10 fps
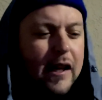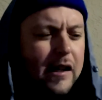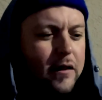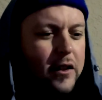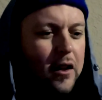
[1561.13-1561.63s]

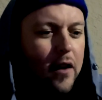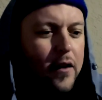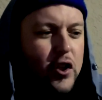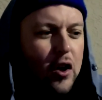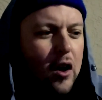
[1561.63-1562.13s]
on the, on the
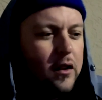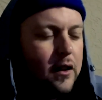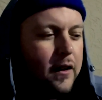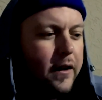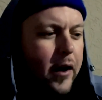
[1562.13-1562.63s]
jog
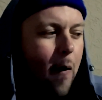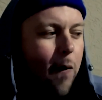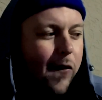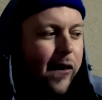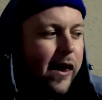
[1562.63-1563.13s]
today.
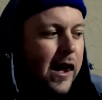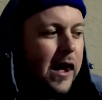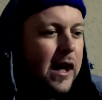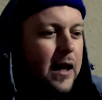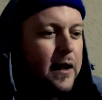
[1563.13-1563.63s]

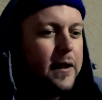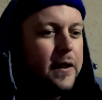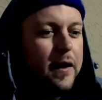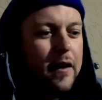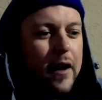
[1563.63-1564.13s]

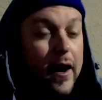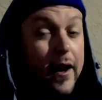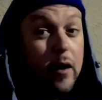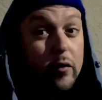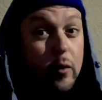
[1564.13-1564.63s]
And I
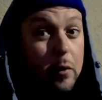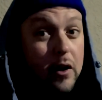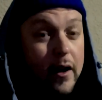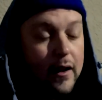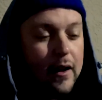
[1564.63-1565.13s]
ate super
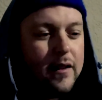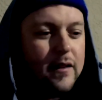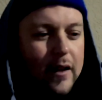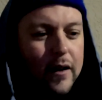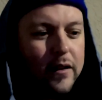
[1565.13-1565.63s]
light last
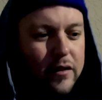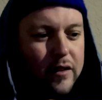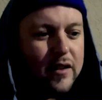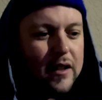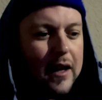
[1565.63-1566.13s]
night, just a
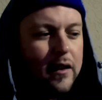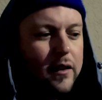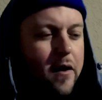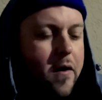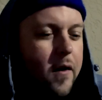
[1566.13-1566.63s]
salad.
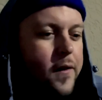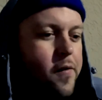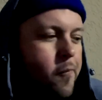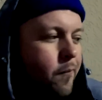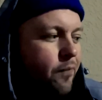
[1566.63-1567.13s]

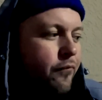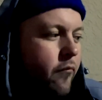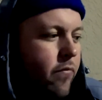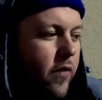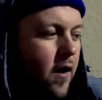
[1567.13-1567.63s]

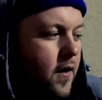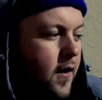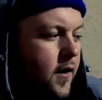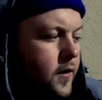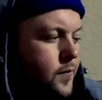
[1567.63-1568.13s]

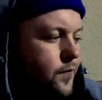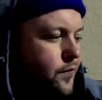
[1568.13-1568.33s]
Um,